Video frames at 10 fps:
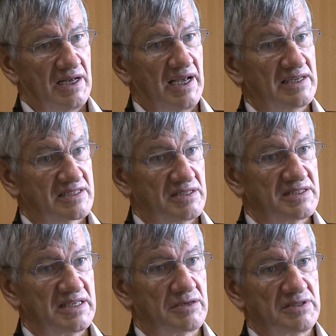health
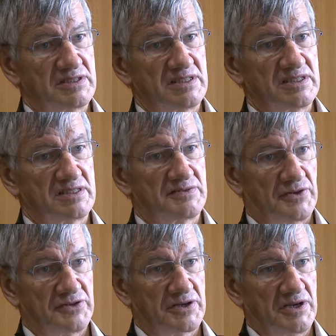consequences
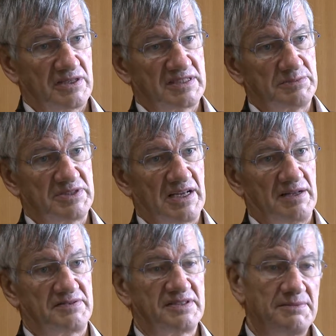for the girls themselves.